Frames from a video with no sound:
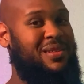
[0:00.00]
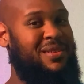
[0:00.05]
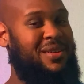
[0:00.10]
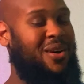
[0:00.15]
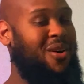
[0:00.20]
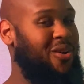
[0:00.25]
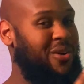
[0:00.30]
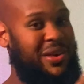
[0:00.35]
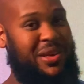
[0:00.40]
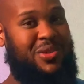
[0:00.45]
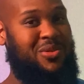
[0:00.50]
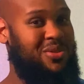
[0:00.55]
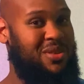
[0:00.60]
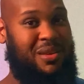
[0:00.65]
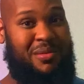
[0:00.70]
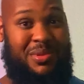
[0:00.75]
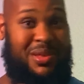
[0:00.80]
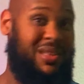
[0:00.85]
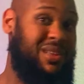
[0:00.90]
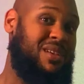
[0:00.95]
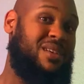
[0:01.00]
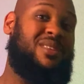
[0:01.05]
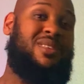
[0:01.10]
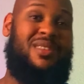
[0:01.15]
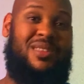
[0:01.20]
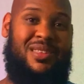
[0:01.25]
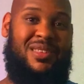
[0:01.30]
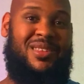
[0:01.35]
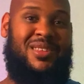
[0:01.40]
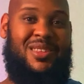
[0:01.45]
all equals up to
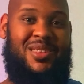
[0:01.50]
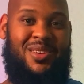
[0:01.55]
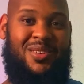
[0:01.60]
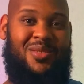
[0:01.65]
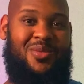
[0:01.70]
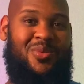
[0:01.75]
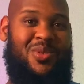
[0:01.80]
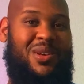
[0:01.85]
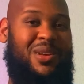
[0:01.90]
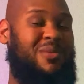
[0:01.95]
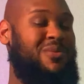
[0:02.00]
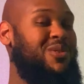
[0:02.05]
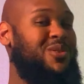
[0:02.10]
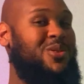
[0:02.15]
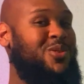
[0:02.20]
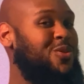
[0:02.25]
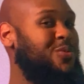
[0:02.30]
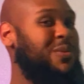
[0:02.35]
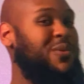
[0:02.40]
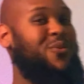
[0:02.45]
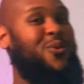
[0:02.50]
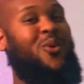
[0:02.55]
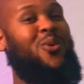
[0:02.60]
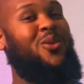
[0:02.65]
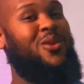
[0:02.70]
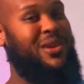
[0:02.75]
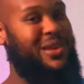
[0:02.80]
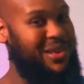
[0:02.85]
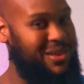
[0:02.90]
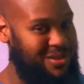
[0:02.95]
this. So whatever you do
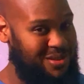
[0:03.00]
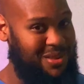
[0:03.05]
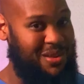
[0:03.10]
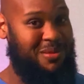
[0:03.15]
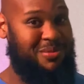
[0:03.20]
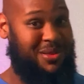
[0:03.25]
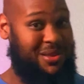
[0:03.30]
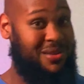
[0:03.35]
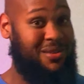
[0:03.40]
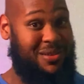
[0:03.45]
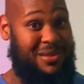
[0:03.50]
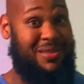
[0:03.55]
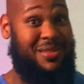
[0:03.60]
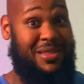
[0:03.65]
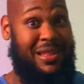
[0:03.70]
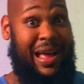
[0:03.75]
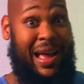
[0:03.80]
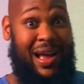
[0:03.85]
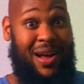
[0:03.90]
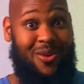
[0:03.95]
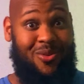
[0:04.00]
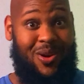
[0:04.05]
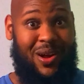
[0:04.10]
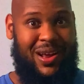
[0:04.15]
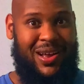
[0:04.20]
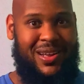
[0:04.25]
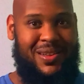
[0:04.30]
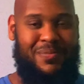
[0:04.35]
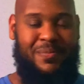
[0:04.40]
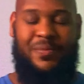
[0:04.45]
before equals up to now,
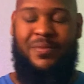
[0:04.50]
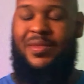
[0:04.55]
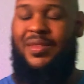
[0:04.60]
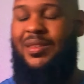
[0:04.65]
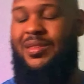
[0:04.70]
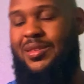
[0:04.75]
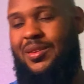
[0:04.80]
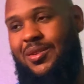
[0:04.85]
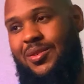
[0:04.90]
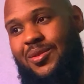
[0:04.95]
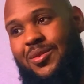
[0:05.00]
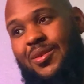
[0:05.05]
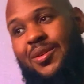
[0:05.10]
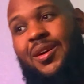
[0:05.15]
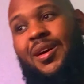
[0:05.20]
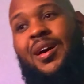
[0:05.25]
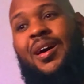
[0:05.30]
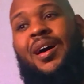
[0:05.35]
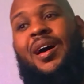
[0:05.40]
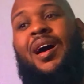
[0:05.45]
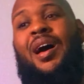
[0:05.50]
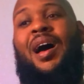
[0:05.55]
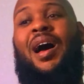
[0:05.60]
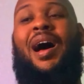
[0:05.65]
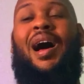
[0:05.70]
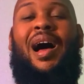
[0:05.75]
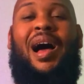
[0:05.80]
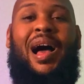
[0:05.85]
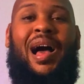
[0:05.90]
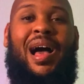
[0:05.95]
right? So
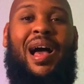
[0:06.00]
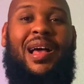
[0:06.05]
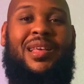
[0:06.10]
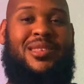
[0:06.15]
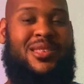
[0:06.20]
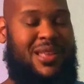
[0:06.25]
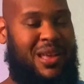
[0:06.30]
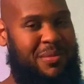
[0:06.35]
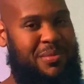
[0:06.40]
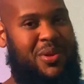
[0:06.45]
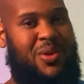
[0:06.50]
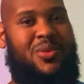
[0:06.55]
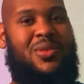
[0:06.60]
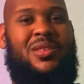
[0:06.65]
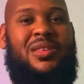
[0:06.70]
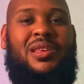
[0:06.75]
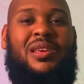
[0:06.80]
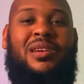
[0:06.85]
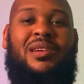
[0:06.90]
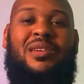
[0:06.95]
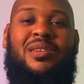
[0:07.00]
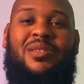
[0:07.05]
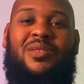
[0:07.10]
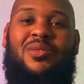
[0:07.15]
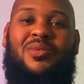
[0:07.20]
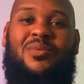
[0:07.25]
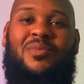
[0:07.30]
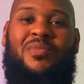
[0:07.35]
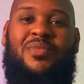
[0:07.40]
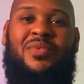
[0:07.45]
stepped on the
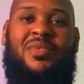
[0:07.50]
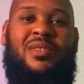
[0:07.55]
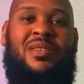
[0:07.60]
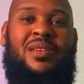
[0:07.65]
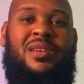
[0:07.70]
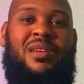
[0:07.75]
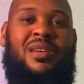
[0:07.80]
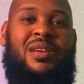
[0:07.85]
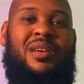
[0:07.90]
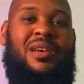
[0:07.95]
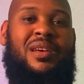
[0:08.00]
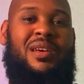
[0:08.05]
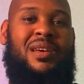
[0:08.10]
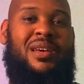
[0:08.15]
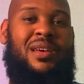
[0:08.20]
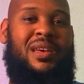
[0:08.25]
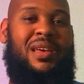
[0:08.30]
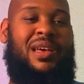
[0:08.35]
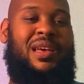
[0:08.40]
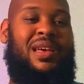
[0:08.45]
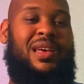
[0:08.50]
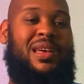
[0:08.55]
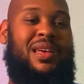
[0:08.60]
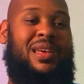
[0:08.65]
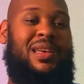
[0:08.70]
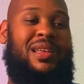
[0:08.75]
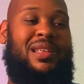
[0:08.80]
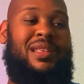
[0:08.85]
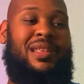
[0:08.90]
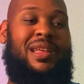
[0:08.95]
scale
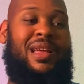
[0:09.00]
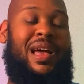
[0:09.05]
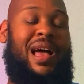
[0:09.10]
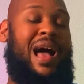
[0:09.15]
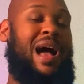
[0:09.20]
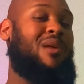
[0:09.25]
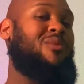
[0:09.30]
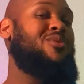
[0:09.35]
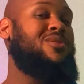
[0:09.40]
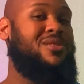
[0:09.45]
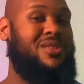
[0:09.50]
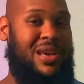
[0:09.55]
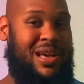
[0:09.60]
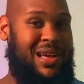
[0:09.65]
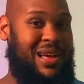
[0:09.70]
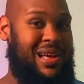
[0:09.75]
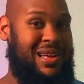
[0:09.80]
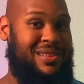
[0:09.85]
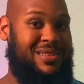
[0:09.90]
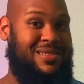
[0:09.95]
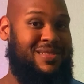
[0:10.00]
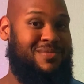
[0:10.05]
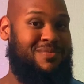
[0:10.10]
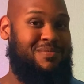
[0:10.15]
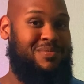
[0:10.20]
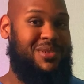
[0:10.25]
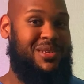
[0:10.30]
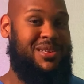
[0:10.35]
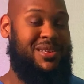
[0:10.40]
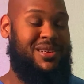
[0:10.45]
and I was shocked
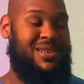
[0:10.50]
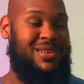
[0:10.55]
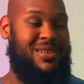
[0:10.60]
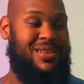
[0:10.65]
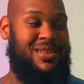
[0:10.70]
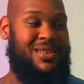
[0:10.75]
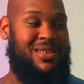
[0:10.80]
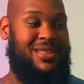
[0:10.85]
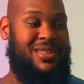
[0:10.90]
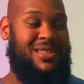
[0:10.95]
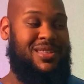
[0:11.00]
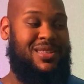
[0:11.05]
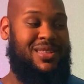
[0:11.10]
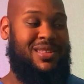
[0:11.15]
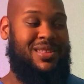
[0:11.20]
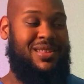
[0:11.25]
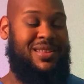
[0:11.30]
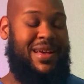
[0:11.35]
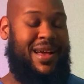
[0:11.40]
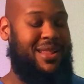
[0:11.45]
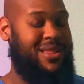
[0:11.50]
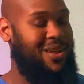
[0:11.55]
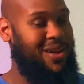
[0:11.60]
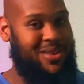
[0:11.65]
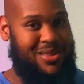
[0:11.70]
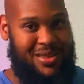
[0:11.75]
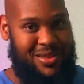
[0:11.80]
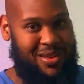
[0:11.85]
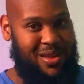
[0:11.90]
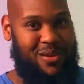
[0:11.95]
because I
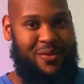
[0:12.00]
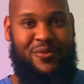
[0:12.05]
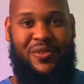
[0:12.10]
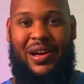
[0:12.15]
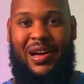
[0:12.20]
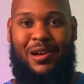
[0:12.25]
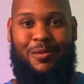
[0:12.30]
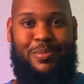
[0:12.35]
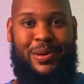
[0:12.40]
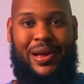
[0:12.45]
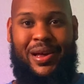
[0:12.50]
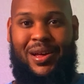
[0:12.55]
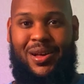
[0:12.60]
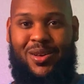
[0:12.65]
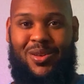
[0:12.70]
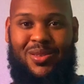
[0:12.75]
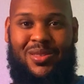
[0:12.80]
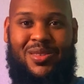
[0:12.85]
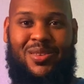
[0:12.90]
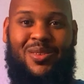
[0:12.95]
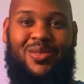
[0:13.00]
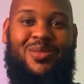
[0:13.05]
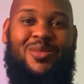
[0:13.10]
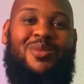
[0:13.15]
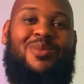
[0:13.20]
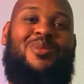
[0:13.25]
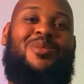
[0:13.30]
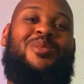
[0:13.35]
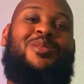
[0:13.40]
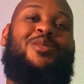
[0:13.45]
lost another five pounds.
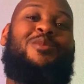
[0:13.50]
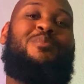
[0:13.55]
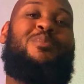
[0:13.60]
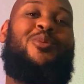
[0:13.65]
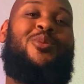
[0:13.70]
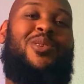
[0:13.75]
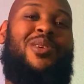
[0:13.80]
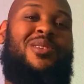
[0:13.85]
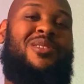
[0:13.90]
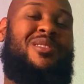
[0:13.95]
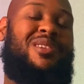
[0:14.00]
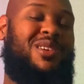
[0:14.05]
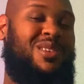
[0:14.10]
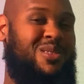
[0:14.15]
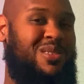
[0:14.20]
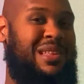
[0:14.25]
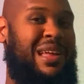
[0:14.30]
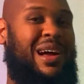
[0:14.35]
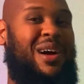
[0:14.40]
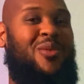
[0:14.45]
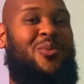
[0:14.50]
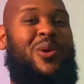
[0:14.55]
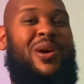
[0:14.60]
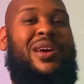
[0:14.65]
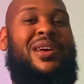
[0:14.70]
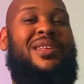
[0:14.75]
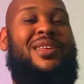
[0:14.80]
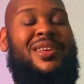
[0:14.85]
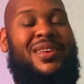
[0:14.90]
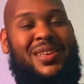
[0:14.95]
So your boy is now
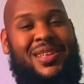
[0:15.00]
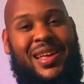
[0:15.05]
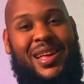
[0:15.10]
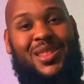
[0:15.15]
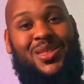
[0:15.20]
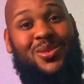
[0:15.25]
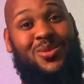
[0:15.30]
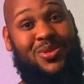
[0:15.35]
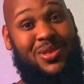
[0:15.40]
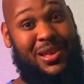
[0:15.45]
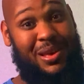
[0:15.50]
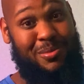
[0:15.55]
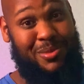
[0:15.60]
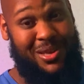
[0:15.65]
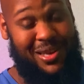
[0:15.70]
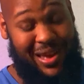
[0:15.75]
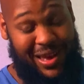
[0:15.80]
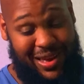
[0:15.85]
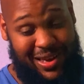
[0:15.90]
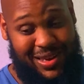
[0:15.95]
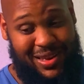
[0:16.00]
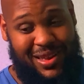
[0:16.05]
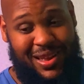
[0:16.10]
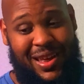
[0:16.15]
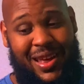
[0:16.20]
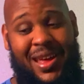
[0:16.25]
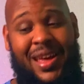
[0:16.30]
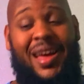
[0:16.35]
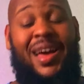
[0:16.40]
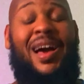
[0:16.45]
weighing in at 278.
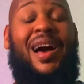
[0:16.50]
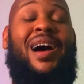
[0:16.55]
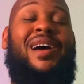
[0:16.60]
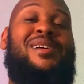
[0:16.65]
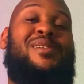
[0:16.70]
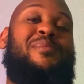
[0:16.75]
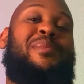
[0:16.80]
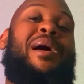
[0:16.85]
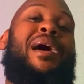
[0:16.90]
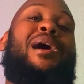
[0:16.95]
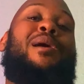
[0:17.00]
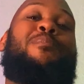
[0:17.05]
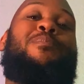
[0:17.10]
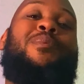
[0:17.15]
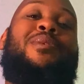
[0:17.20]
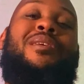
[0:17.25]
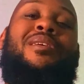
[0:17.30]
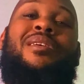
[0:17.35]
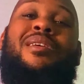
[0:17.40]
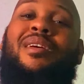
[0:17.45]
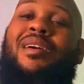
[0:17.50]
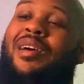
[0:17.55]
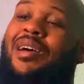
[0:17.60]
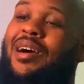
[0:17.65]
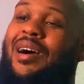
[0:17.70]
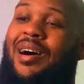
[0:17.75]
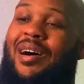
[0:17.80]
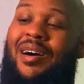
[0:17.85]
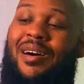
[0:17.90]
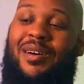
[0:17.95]
I'm happy.
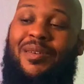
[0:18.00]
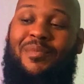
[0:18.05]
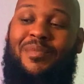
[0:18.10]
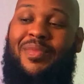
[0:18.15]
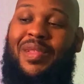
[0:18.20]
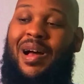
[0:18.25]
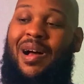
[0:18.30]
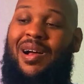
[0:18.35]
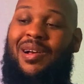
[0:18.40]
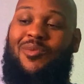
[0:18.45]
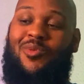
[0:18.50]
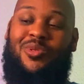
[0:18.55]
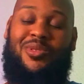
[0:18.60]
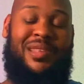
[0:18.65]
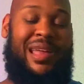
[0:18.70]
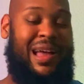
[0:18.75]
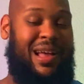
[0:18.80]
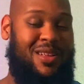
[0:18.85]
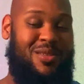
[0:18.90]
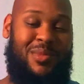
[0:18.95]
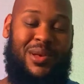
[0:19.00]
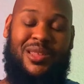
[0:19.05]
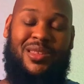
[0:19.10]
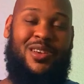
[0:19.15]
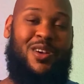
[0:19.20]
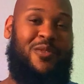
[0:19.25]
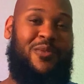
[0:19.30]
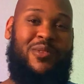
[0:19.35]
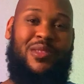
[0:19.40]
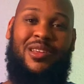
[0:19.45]
Um, I was down on
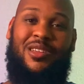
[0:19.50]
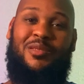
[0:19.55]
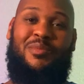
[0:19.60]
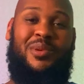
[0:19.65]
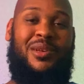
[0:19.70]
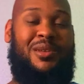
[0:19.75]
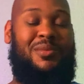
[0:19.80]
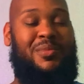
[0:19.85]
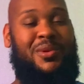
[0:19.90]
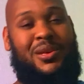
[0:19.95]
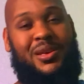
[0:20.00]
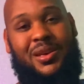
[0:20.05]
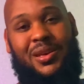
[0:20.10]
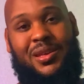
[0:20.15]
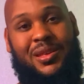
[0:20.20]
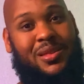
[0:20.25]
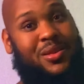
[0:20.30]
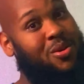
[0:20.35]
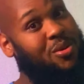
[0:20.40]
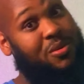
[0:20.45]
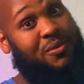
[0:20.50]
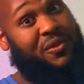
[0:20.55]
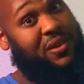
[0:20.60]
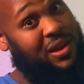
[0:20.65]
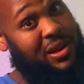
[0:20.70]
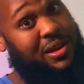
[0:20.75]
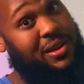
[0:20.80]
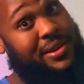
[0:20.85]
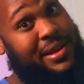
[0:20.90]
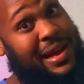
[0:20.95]
myself a little bit because those
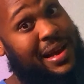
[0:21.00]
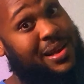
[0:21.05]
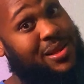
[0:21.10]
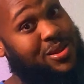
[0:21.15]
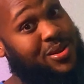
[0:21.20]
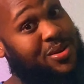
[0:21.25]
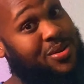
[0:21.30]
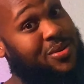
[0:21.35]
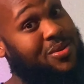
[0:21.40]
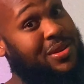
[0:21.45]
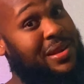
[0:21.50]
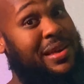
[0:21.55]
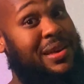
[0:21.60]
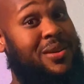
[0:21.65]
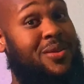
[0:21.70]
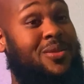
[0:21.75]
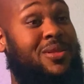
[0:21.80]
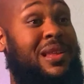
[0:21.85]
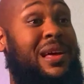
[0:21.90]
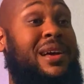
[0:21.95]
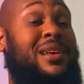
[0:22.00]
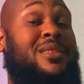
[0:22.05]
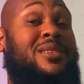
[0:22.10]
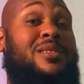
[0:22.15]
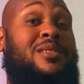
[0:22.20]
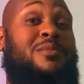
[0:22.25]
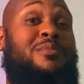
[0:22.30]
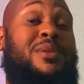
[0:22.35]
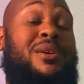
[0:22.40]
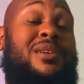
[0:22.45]
fajita nachos, I ain't gonna lie to
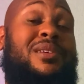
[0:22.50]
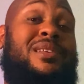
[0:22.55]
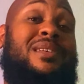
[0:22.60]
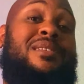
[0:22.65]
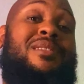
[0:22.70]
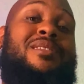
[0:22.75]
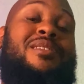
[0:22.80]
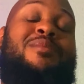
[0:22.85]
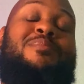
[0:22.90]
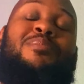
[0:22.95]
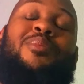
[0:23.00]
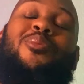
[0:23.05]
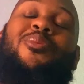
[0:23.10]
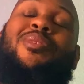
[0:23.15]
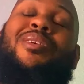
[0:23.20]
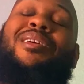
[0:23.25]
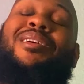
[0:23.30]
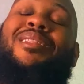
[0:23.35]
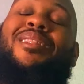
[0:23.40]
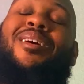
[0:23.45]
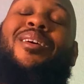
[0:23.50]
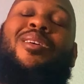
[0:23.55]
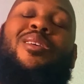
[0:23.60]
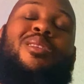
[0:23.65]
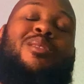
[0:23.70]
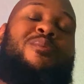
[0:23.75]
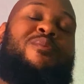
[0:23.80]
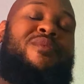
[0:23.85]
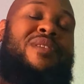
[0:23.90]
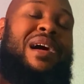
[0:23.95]
you, but your boy
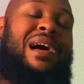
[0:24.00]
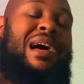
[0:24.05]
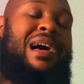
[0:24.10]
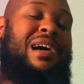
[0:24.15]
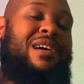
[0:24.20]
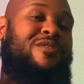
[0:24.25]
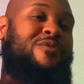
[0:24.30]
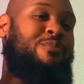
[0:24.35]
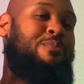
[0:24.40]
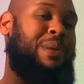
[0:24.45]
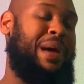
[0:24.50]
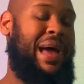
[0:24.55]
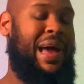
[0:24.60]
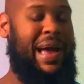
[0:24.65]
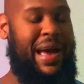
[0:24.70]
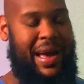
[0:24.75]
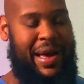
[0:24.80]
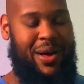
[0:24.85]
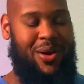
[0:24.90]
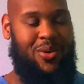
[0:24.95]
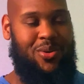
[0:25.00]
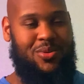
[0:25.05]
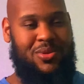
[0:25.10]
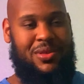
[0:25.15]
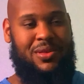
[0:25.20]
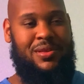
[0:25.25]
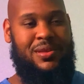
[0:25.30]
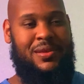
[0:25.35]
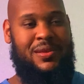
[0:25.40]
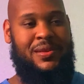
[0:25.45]
lost five
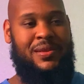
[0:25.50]
pounds.